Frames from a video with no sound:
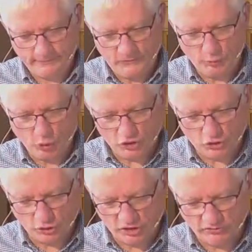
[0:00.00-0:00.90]
There were all
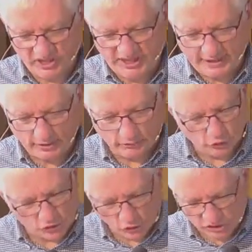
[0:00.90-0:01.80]
sorts
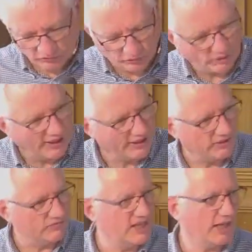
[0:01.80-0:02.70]
of variety
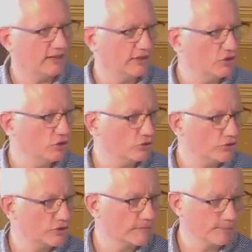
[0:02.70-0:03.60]
of tactics used.